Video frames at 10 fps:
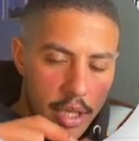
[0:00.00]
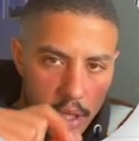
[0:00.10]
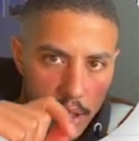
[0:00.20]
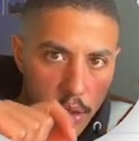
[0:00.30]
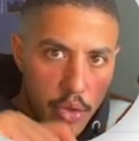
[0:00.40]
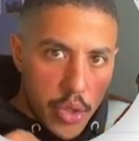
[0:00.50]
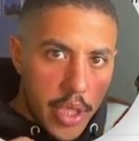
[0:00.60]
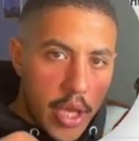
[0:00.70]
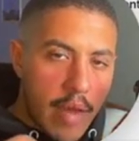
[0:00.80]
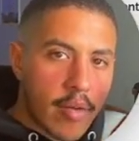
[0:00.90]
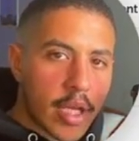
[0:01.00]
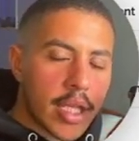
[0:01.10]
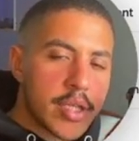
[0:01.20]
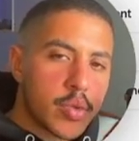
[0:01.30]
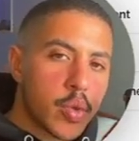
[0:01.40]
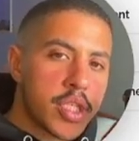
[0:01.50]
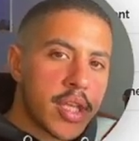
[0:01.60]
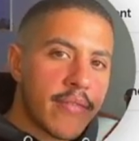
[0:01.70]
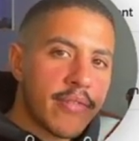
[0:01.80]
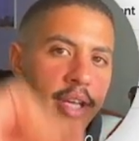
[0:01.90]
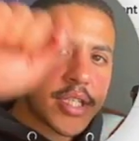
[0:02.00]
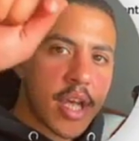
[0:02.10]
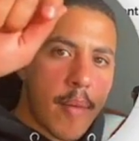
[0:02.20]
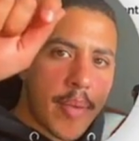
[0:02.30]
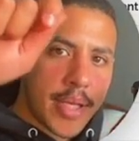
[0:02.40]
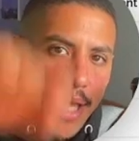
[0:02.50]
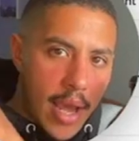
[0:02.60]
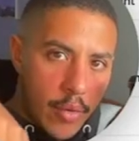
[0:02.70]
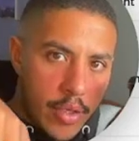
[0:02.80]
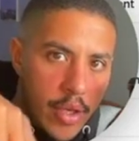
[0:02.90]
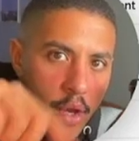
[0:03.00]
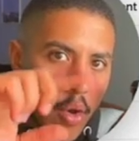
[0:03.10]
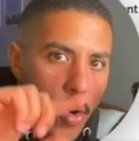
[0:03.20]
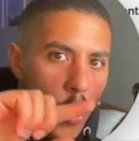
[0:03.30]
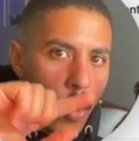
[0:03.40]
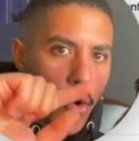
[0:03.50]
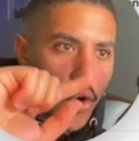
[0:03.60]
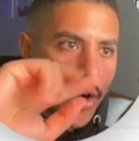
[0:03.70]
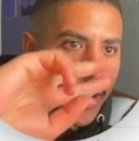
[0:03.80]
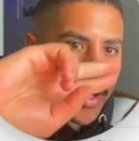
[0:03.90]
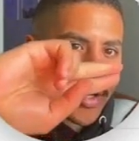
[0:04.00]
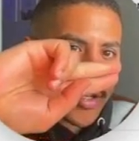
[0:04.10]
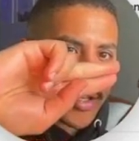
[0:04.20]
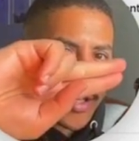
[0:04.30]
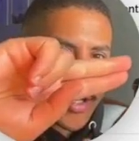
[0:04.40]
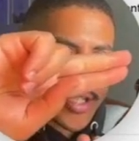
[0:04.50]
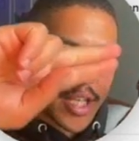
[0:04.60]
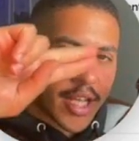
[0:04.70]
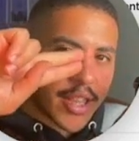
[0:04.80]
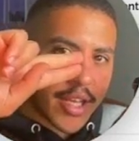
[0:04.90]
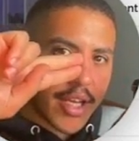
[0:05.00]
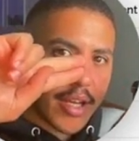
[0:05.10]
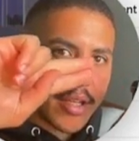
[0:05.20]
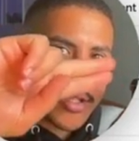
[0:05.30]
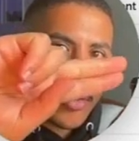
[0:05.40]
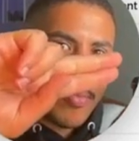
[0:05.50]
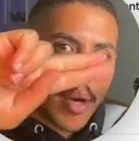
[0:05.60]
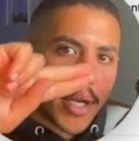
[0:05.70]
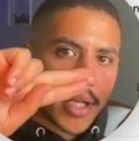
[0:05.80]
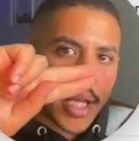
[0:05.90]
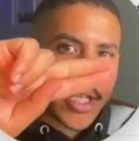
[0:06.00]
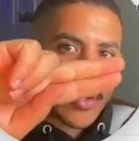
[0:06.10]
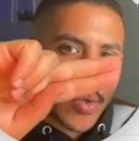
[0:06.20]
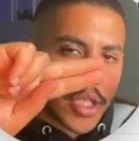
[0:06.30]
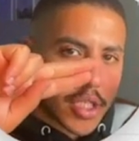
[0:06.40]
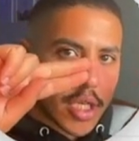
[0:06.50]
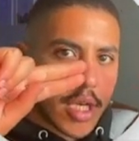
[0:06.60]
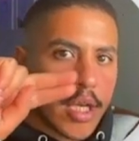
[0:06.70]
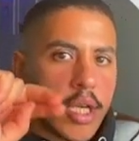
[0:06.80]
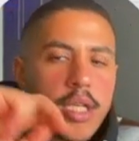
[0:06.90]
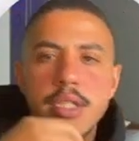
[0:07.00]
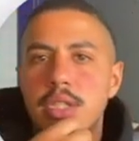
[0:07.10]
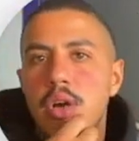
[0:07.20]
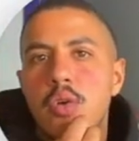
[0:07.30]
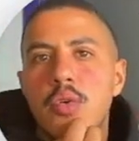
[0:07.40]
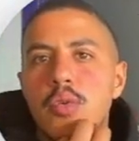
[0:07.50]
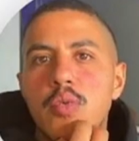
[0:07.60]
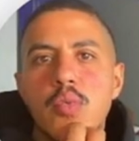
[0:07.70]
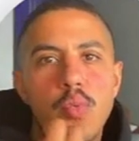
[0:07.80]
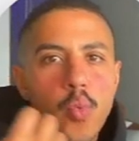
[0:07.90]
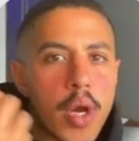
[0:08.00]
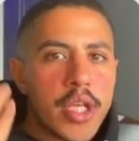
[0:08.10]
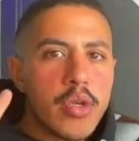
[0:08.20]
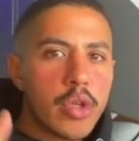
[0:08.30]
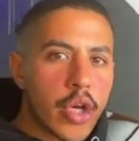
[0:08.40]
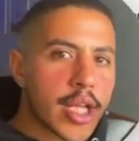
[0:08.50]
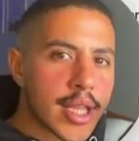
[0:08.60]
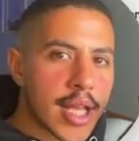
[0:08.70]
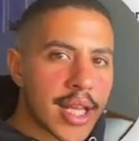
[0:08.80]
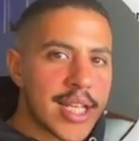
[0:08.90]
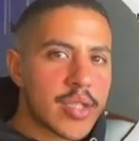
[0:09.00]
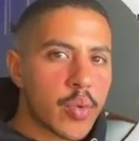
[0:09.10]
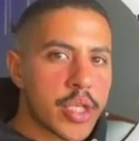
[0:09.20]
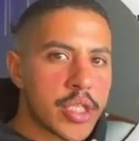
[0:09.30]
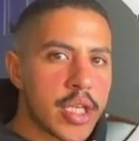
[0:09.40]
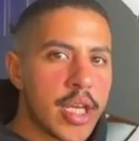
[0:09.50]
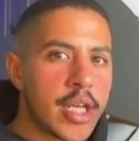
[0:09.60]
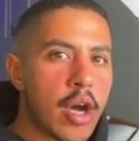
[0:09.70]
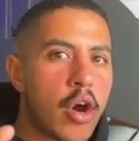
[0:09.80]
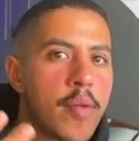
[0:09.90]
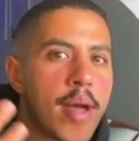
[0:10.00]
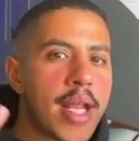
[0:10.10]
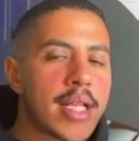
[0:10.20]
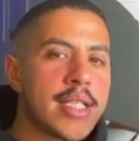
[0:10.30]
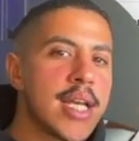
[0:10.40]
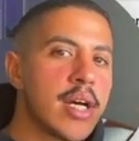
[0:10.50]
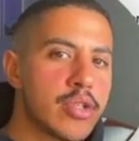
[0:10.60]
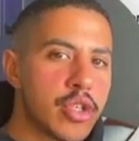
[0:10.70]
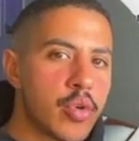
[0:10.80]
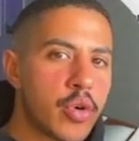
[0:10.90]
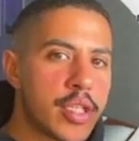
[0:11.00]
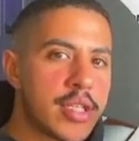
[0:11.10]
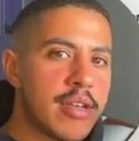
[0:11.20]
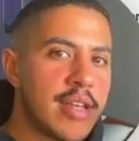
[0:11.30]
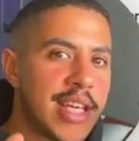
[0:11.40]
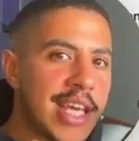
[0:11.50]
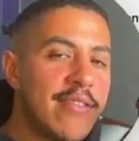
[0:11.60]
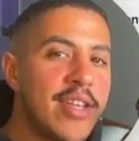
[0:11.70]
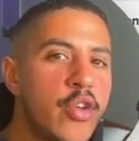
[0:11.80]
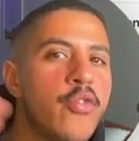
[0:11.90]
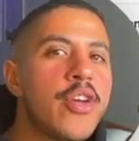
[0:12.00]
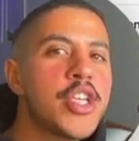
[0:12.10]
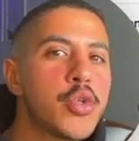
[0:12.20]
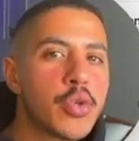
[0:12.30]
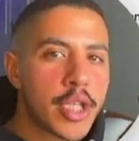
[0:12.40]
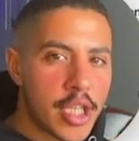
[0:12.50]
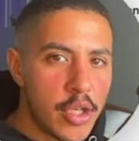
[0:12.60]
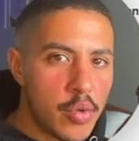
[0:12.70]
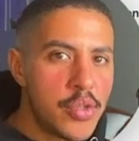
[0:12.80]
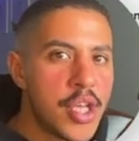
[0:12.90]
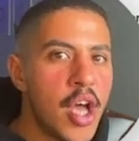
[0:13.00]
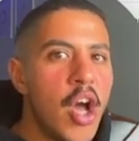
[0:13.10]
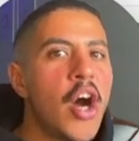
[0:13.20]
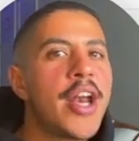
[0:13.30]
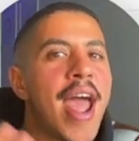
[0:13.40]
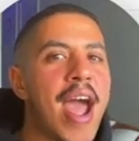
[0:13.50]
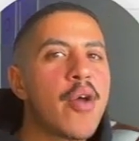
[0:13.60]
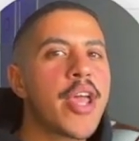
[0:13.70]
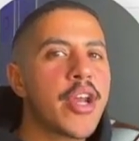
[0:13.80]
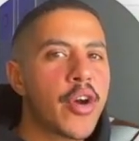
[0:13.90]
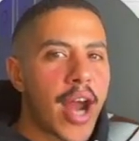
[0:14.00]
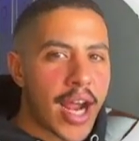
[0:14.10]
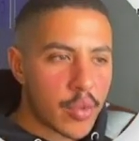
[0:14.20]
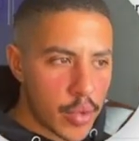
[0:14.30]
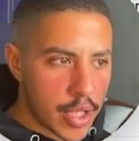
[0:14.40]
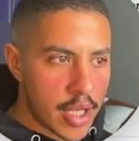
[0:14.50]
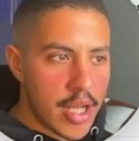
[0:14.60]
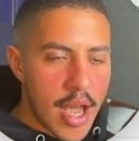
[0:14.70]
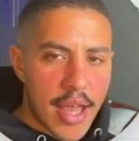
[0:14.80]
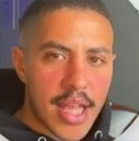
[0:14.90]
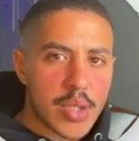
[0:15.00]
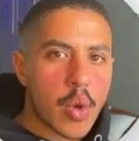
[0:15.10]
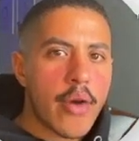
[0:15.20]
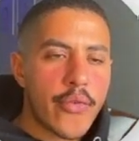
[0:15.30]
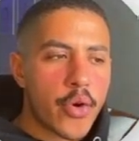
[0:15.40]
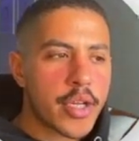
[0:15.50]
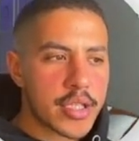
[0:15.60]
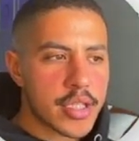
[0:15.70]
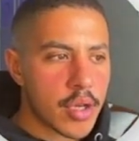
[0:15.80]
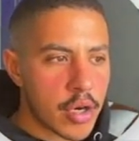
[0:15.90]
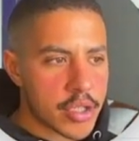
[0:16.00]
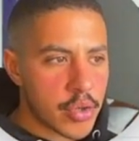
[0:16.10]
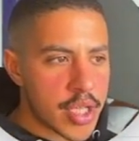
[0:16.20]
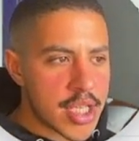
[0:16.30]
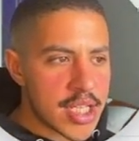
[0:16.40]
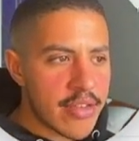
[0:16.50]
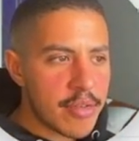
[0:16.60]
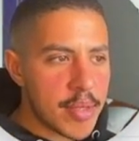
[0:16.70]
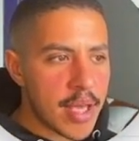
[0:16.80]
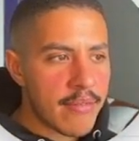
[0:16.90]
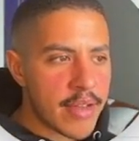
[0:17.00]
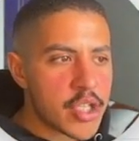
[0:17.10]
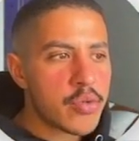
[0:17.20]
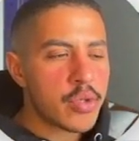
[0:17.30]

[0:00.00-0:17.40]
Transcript: usually you have like a light switch that flicks up and down, or there's like the 2-button light switch. So when you look at that light switch, it automatically tells you or giving you visual cues on how to interact with it. And that's what affordances are. So this is giving me a visual